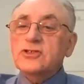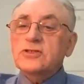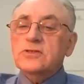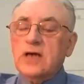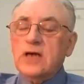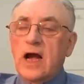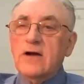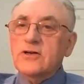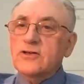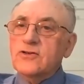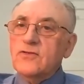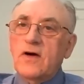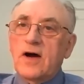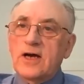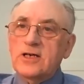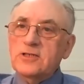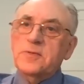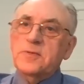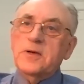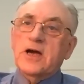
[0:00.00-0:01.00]
just
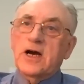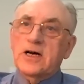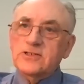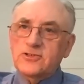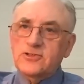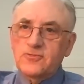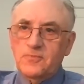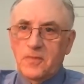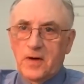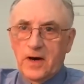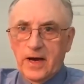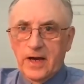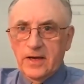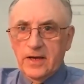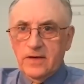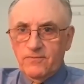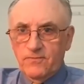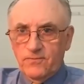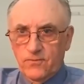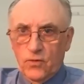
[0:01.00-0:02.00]
characterized because of
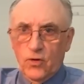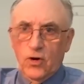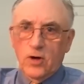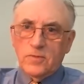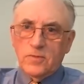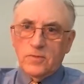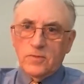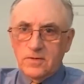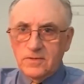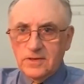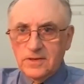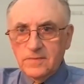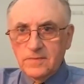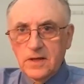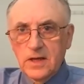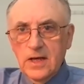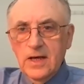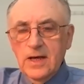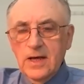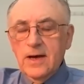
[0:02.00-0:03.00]
my former
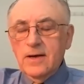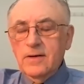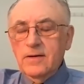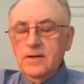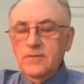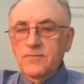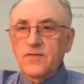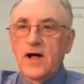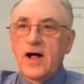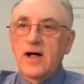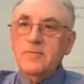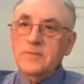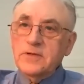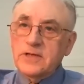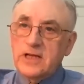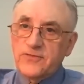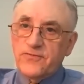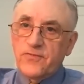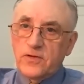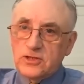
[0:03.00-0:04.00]

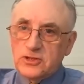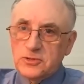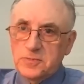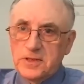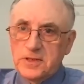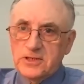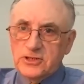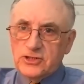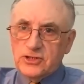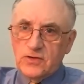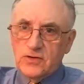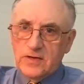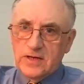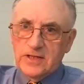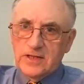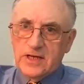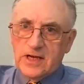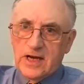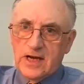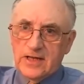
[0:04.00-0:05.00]
involvement as First Minister
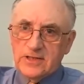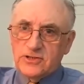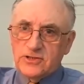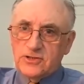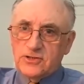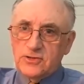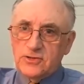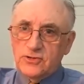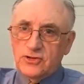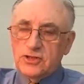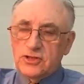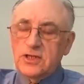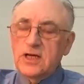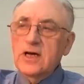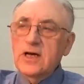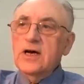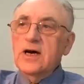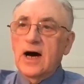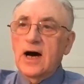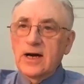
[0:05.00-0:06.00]
in the Constitution.
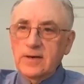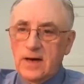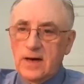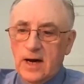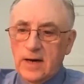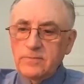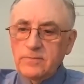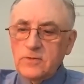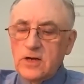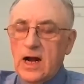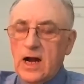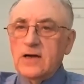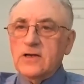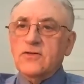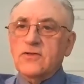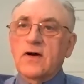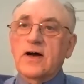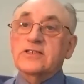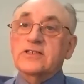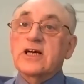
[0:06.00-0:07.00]
I'm
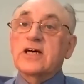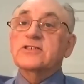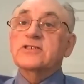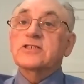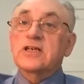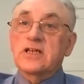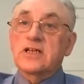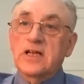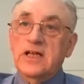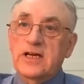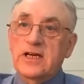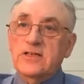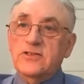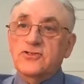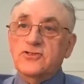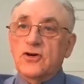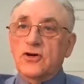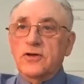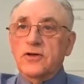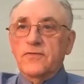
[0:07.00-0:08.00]
characterized as the
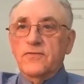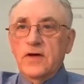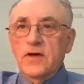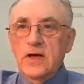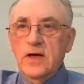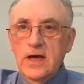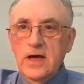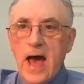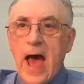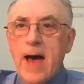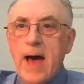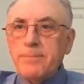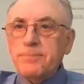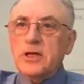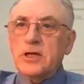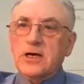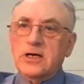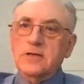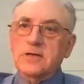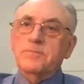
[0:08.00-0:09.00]
lead sort of
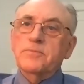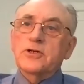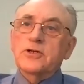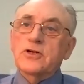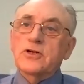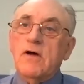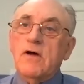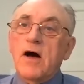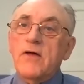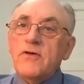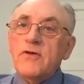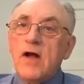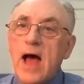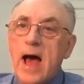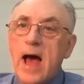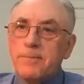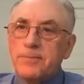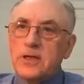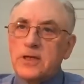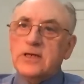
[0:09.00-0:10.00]
applicant, but there are other
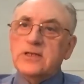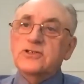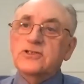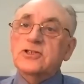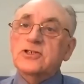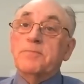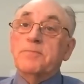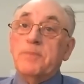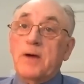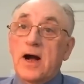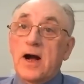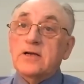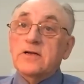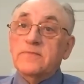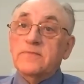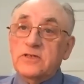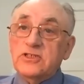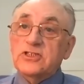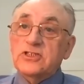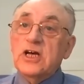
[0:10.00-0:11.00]
applicants a part
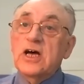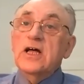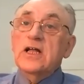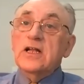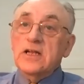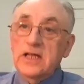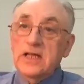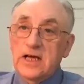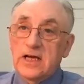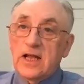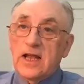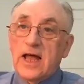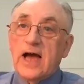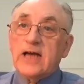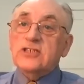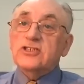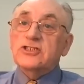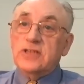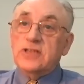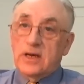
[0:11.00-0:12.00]
of this legal
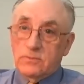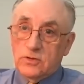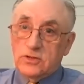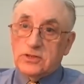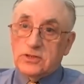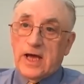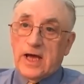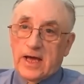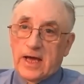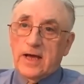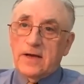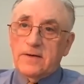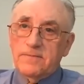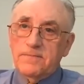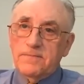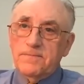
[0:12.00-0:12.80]
action that we're taking.